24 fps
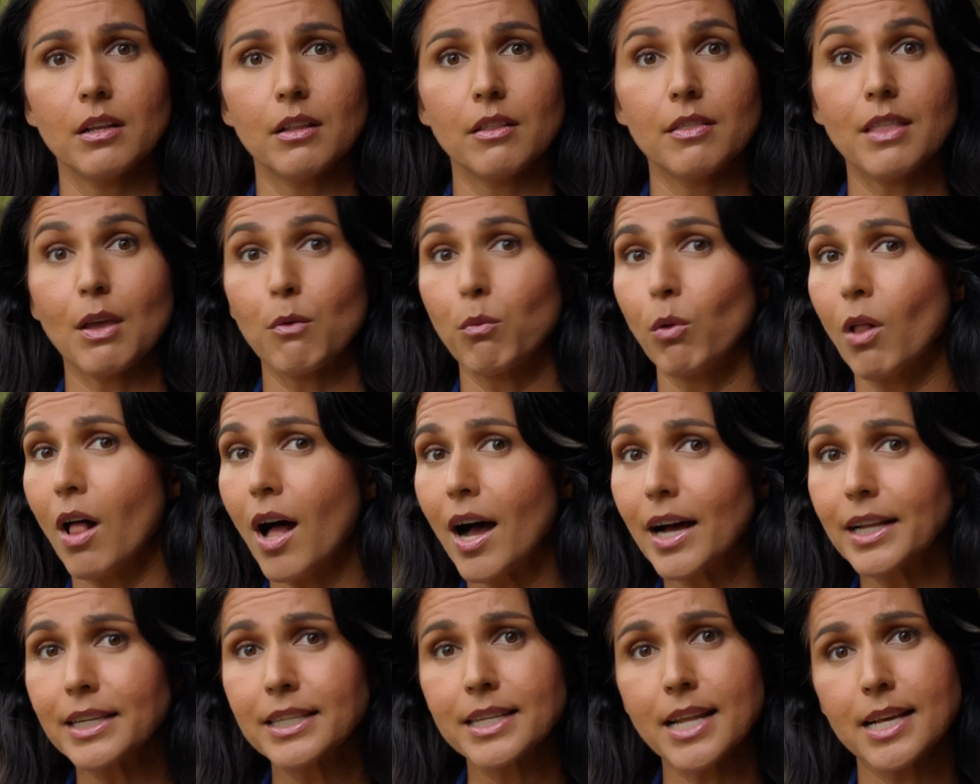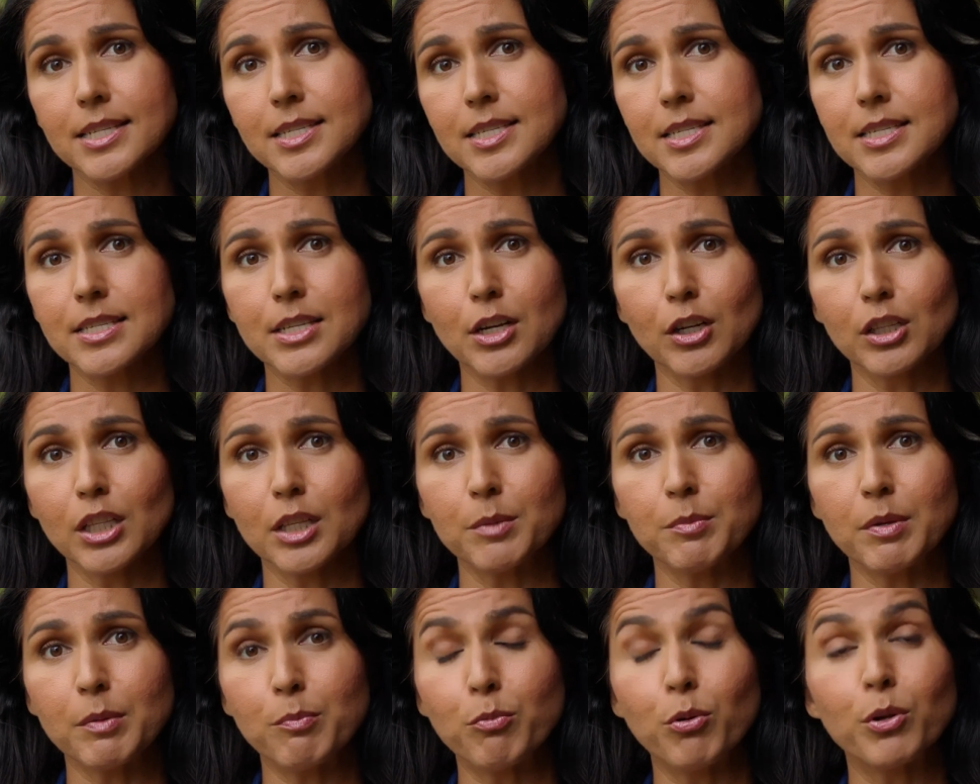they will unnecessarily
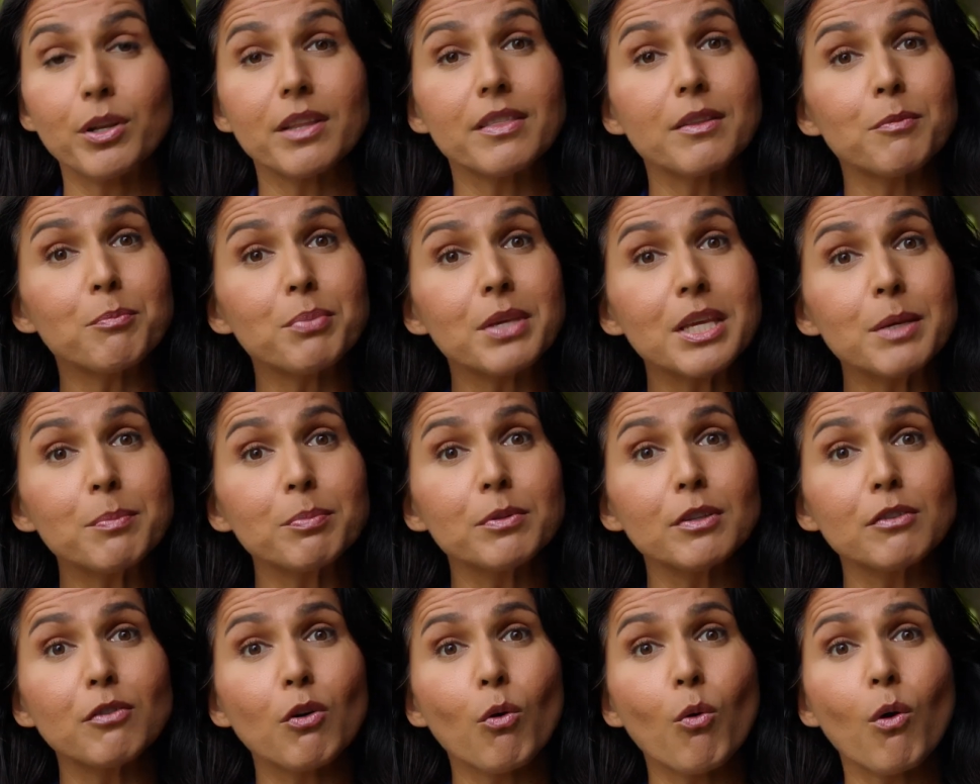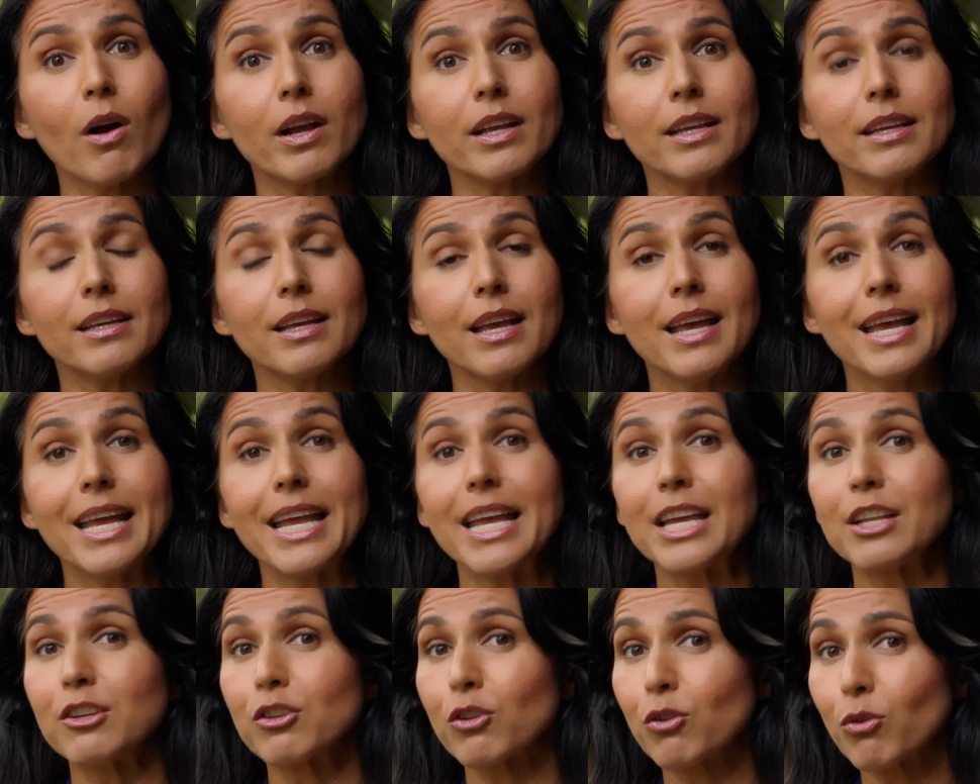be putting the people of Hawaii
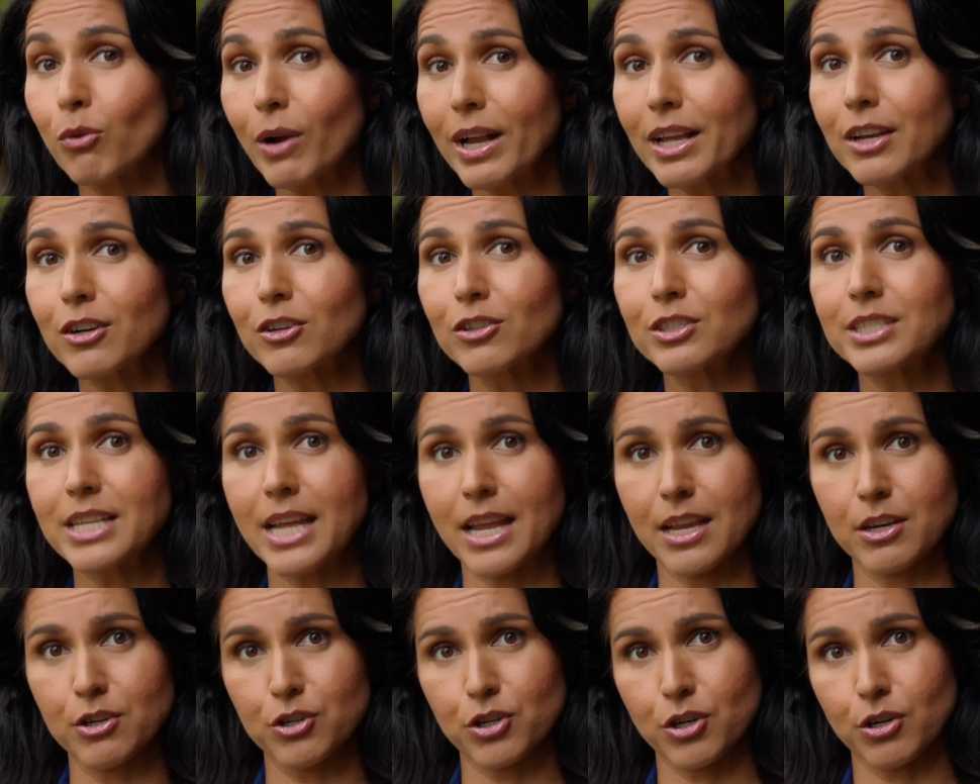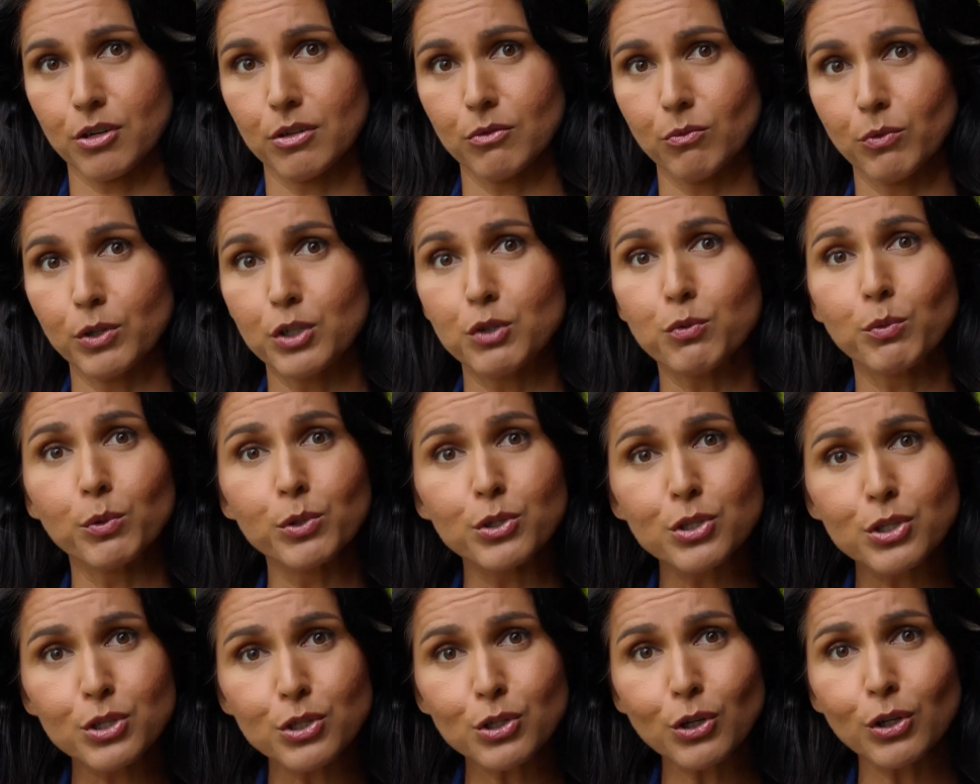in greater danger, which will
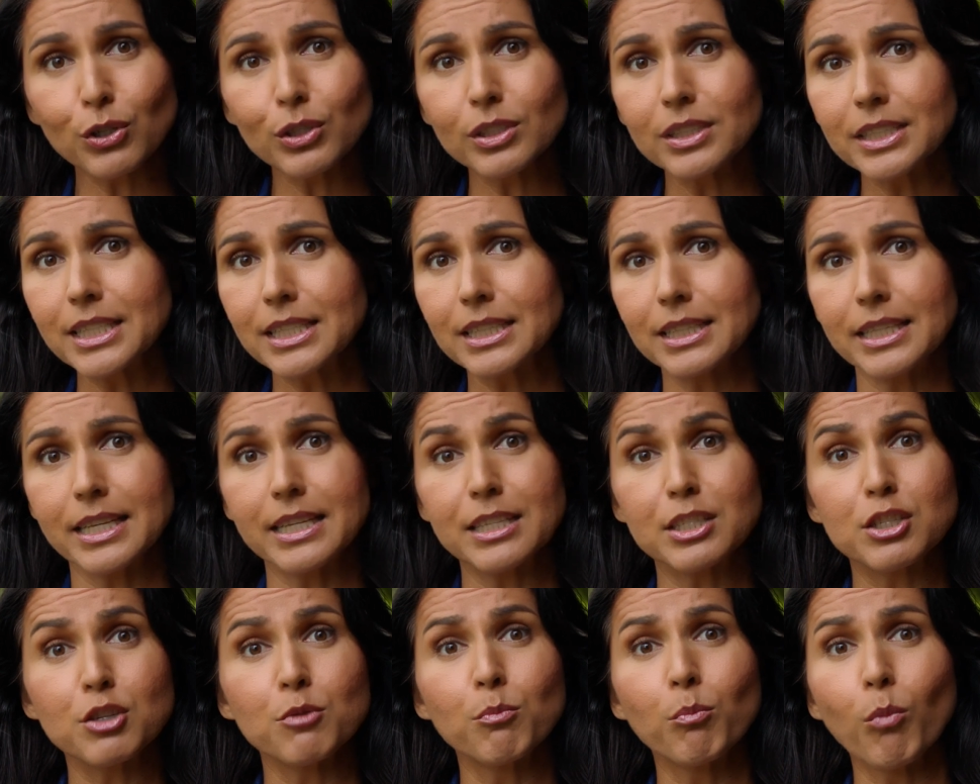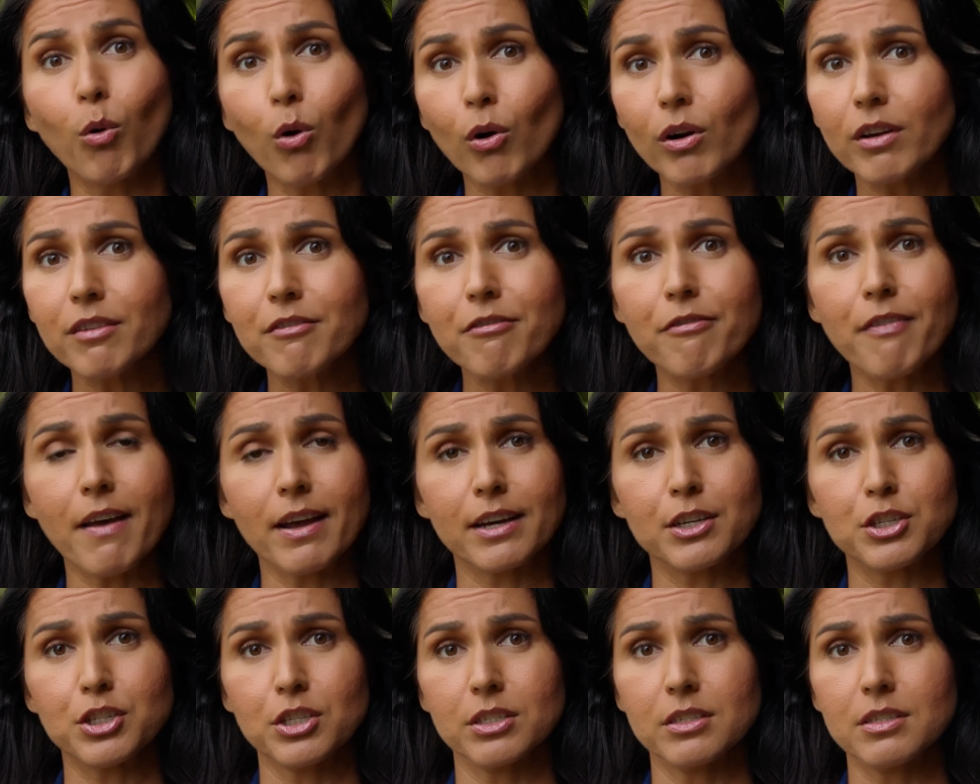certainly lead to more
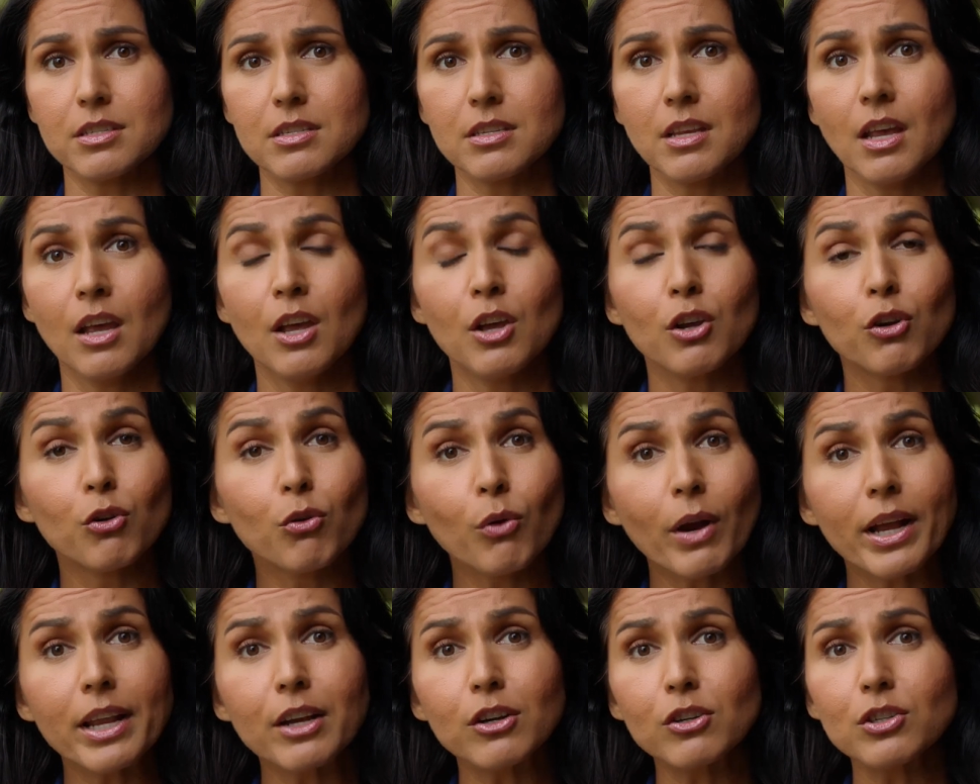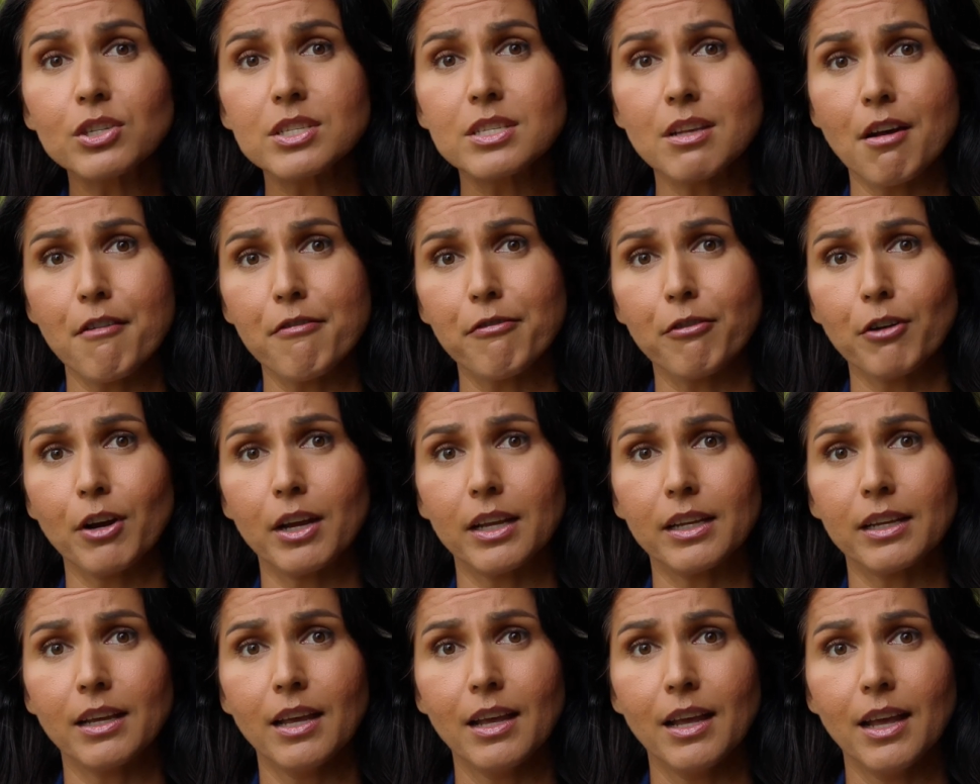infections, greater
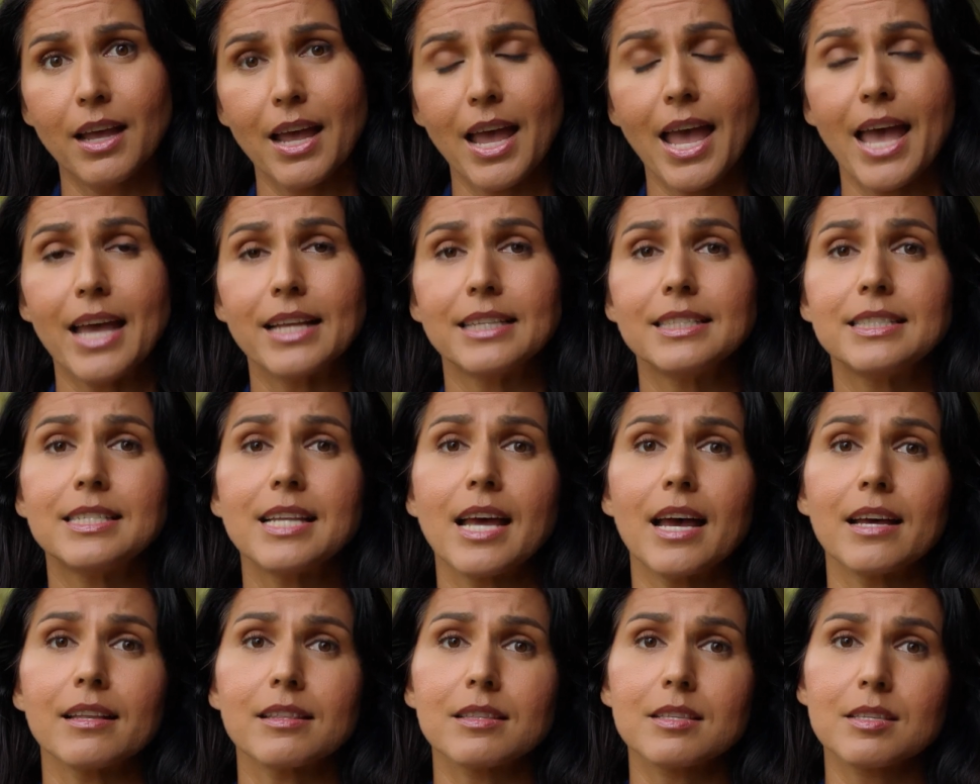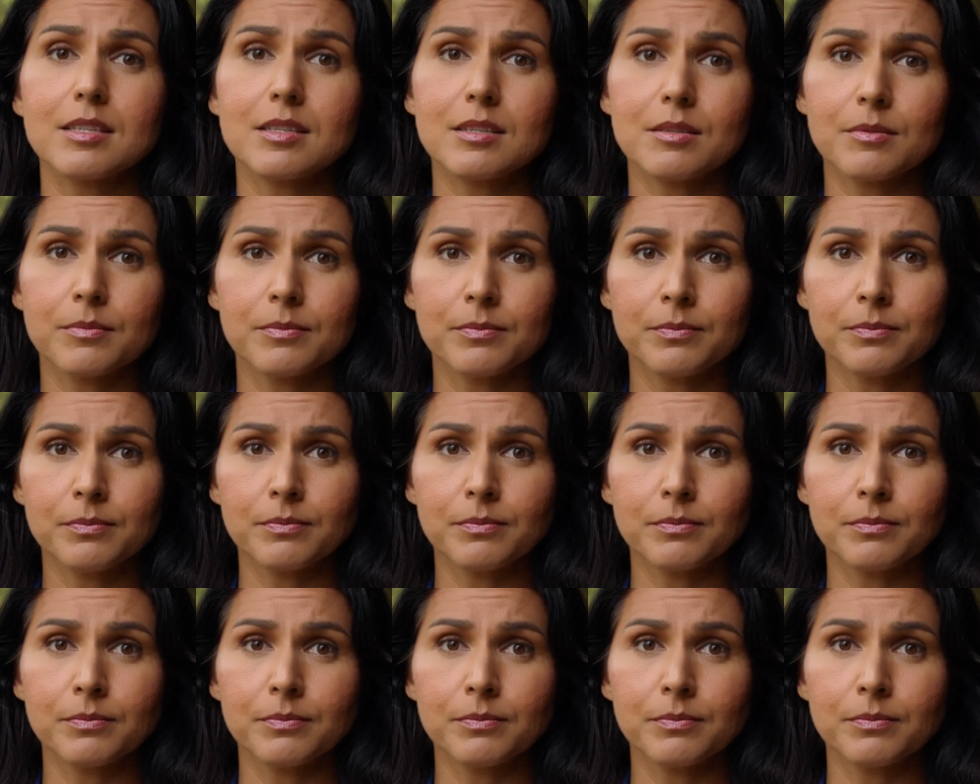suffering, and deaths.